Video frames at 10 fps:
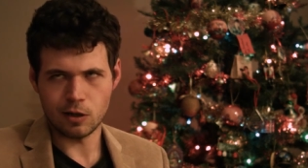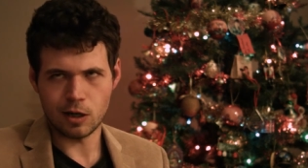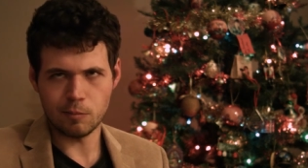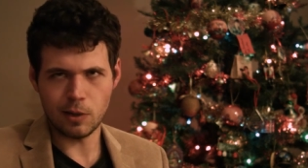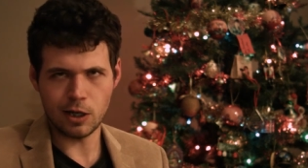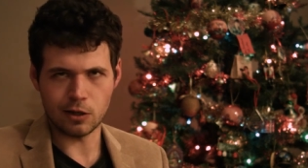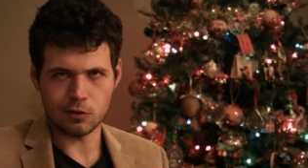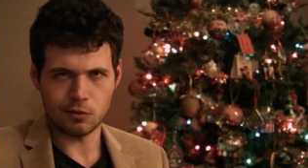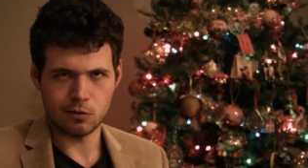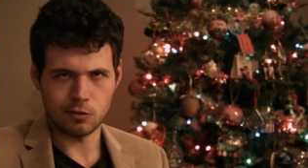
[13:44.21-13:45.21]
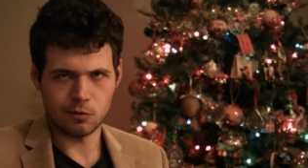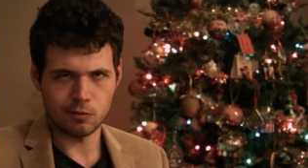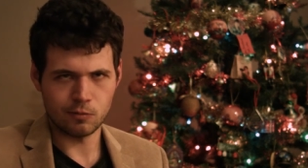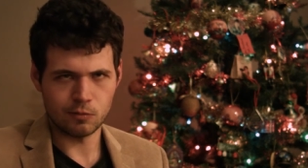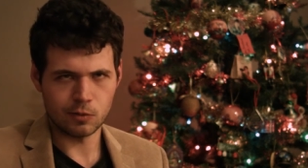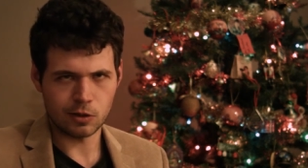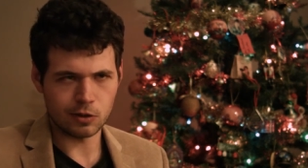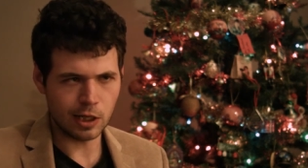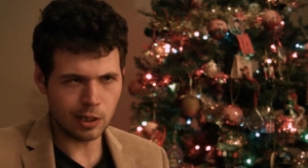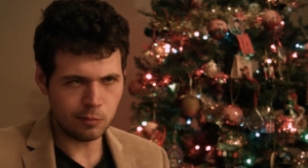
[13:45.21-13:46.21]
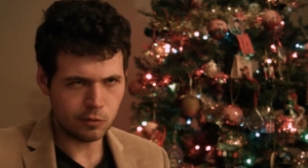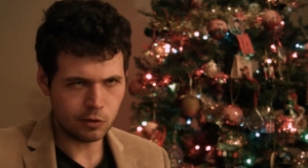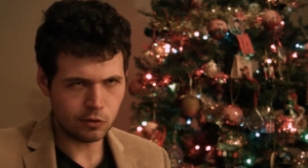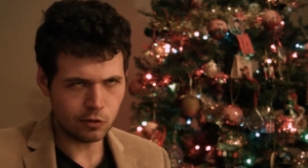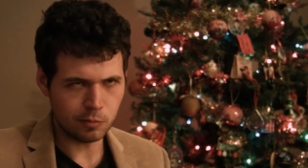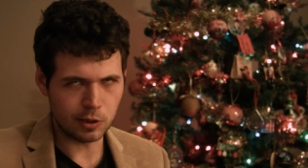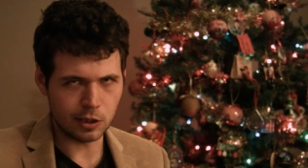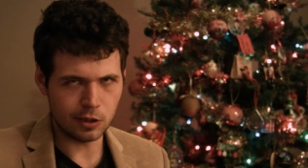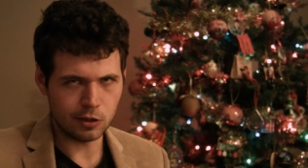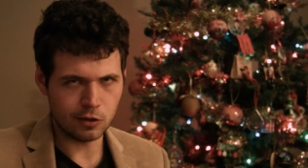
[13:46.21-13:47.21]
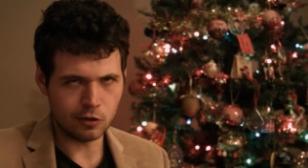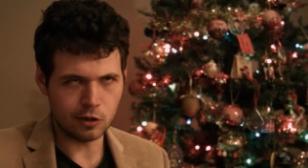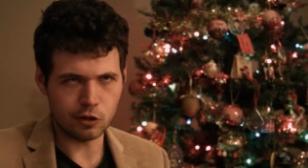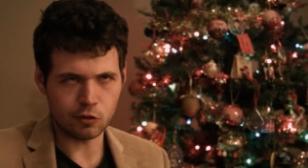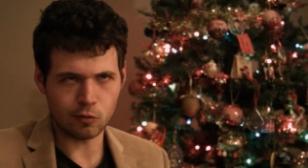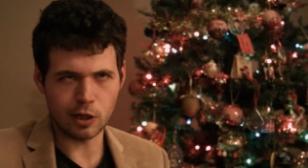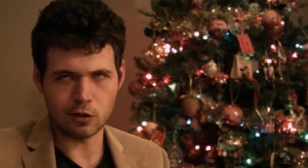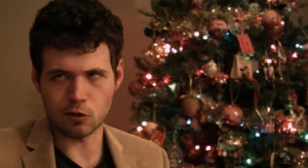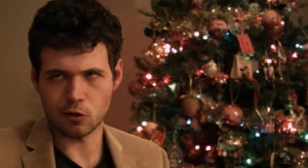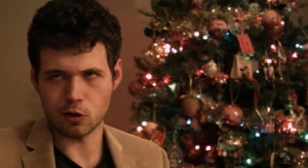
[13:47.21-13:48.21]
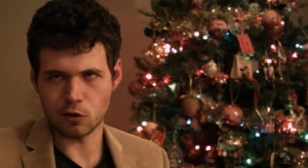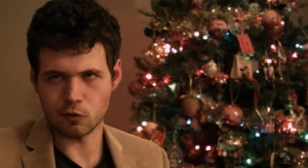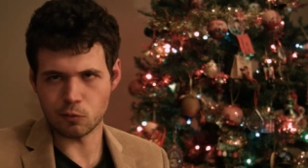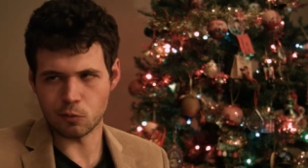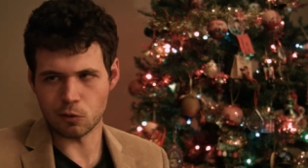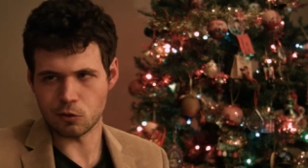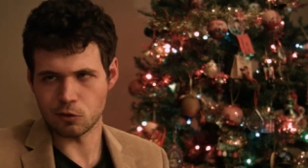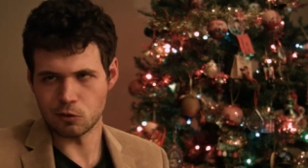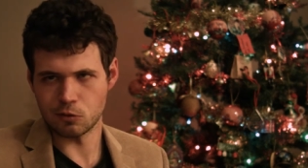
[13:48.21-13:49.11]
A man claimed to be the creator of the world.